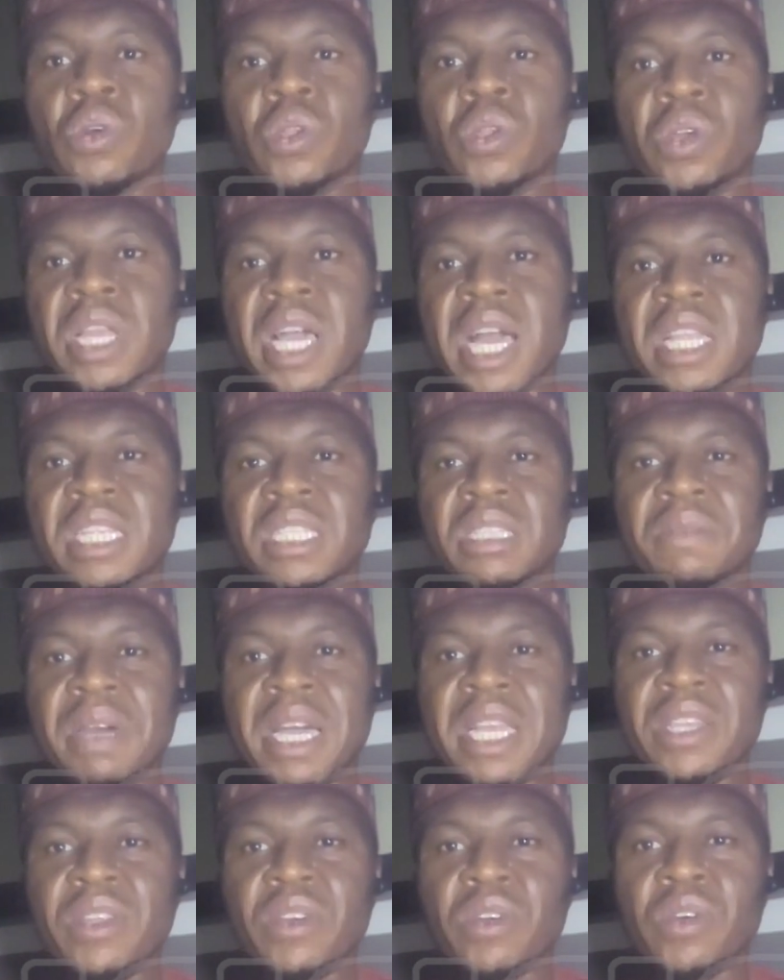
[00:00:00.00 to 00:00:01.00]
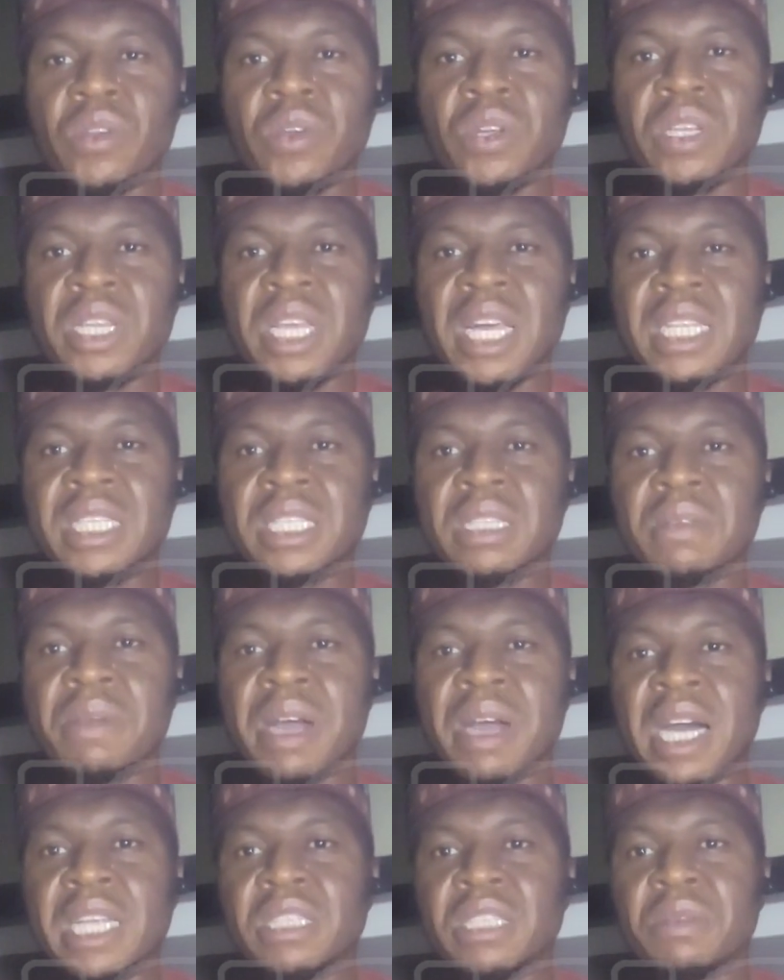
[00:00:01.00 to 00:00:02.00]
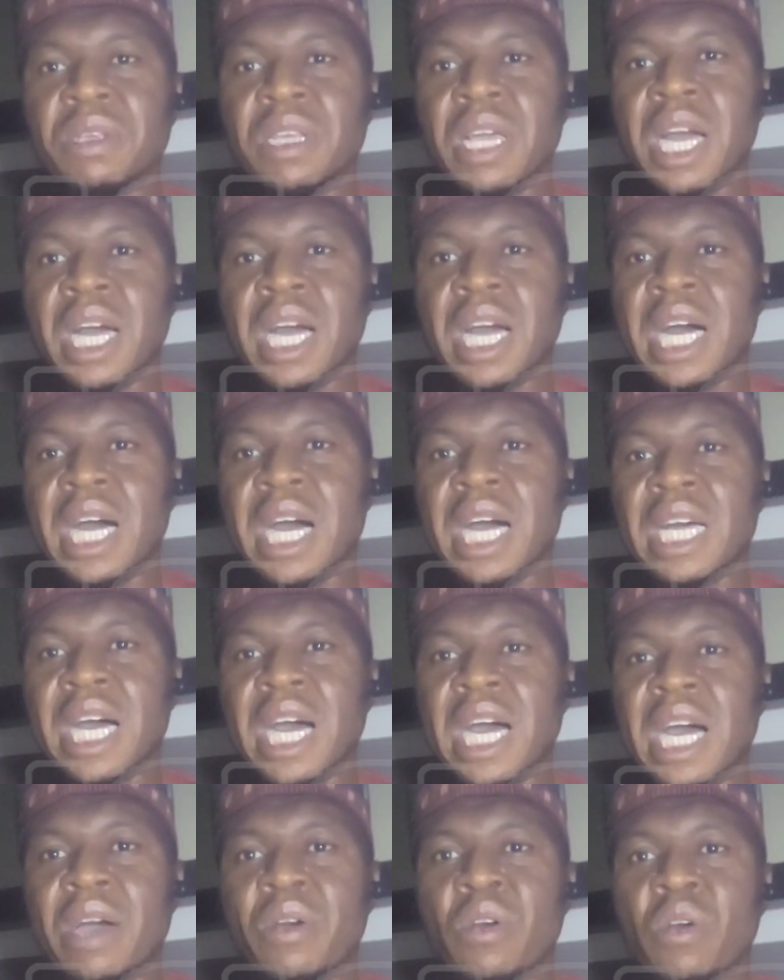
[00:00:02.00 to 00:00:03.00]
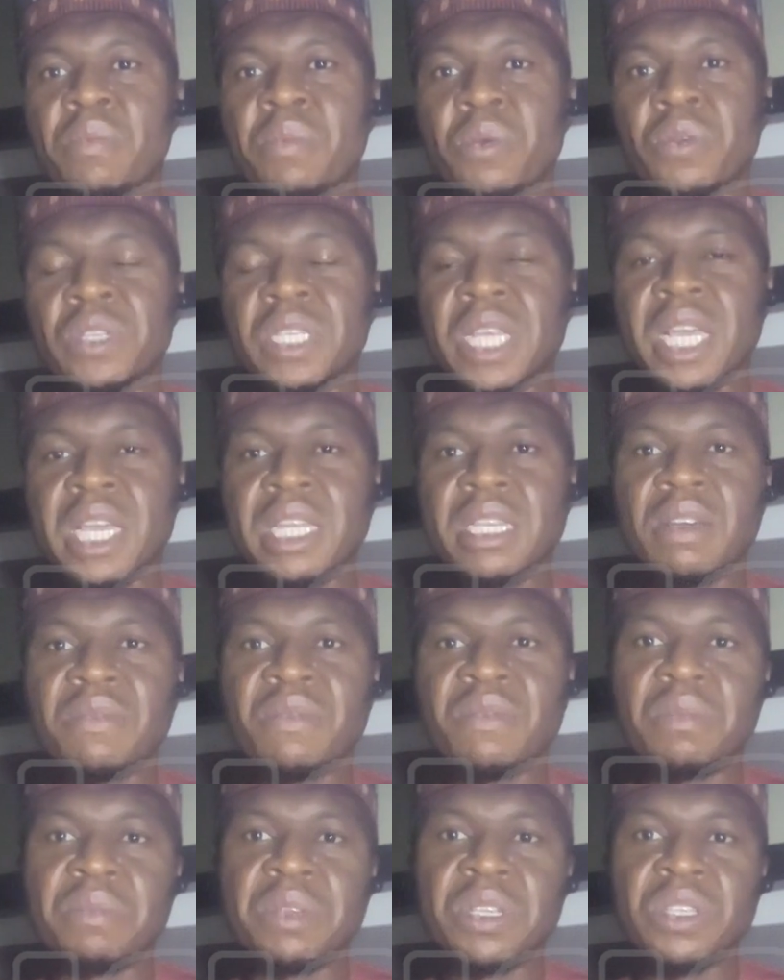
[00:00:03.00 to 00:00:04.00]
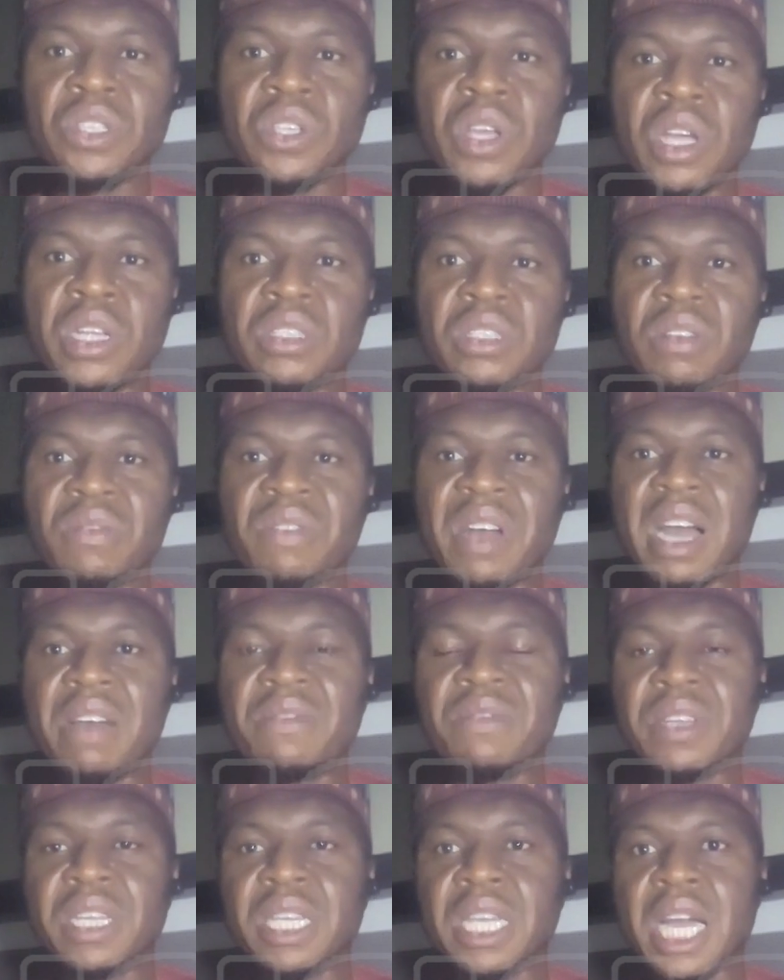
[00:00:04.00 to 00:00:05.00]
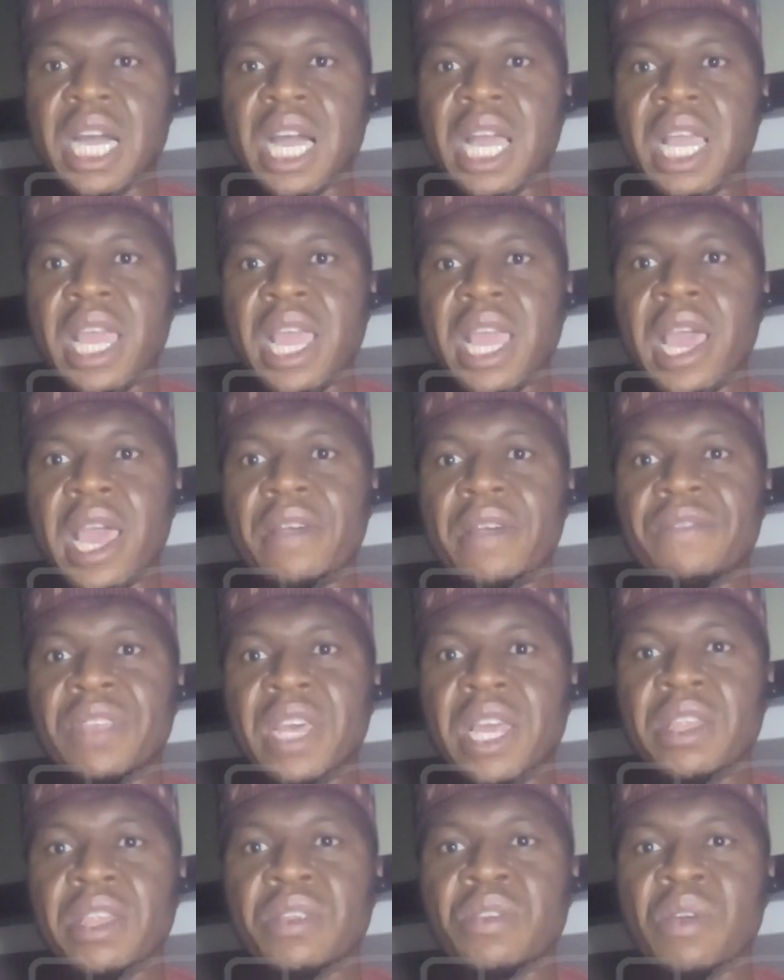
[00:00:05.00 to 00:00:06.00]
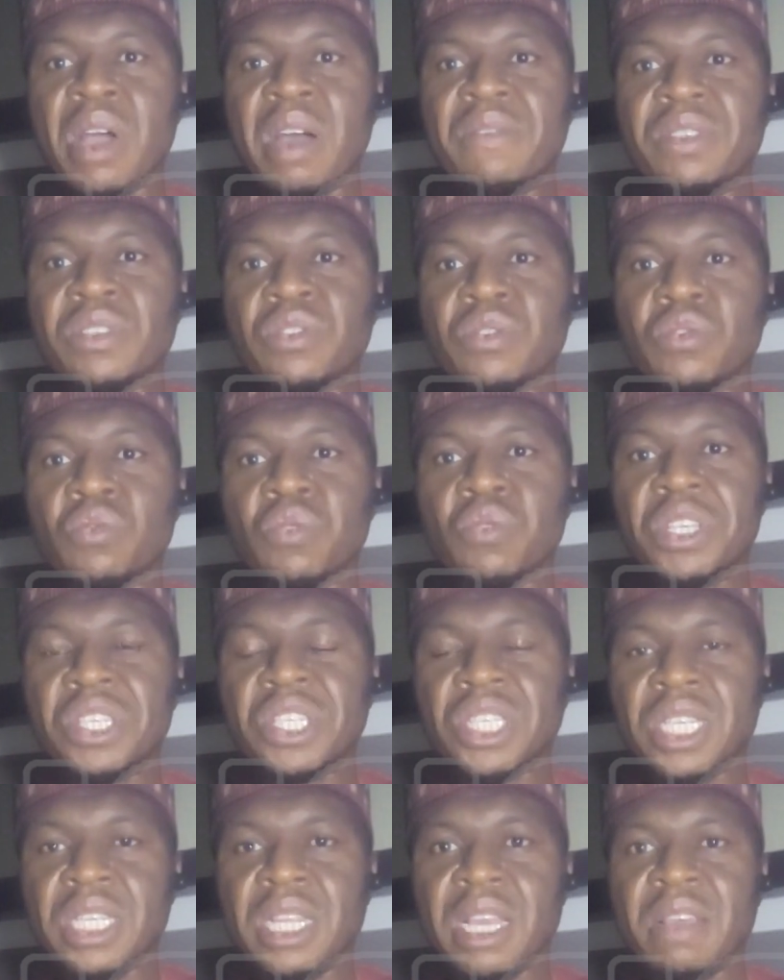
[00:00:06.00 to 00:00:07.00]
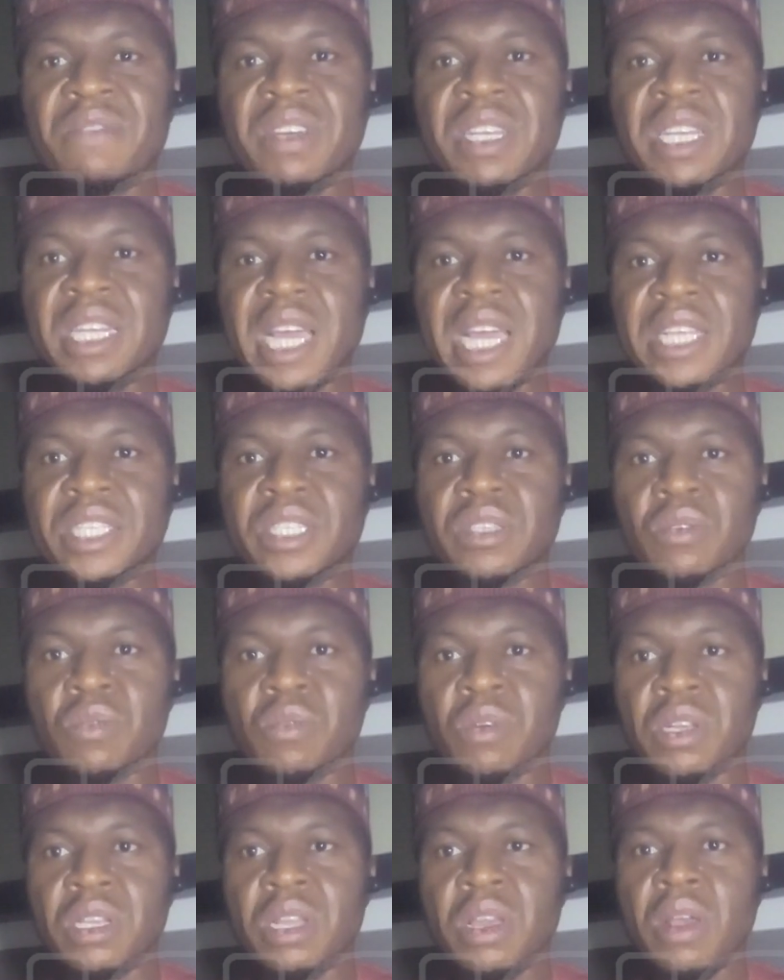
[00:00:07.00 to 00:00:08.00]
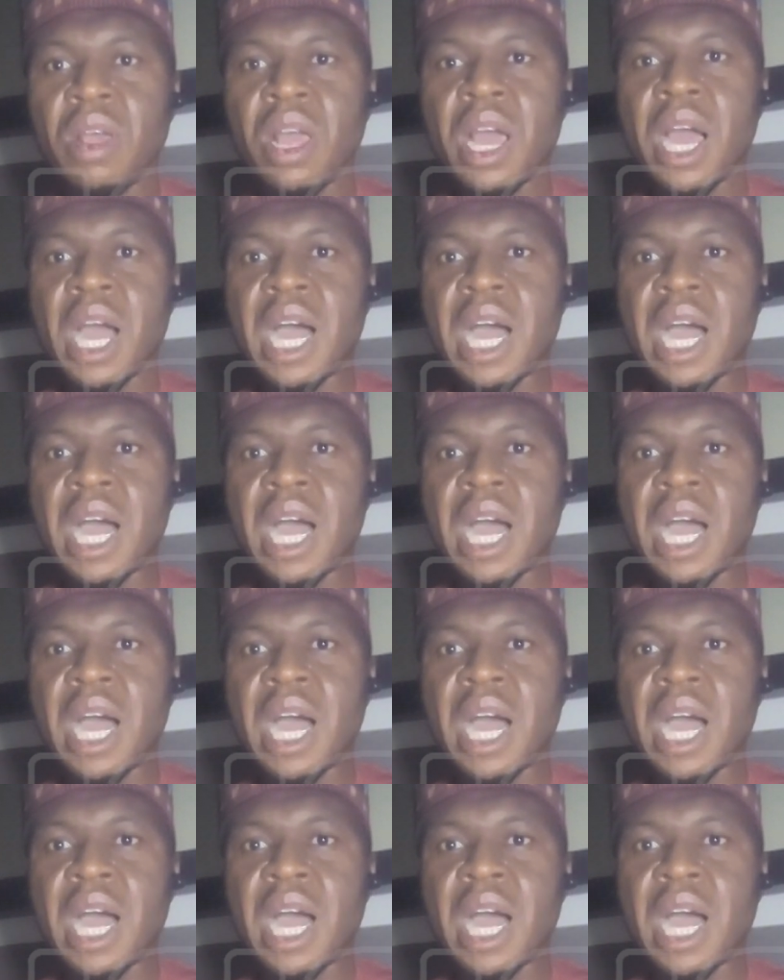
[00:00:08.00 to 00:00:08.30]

colonialism and neocolonialism as we are uprooted from the soils of Africa. And then you have a situation, a very dicey one.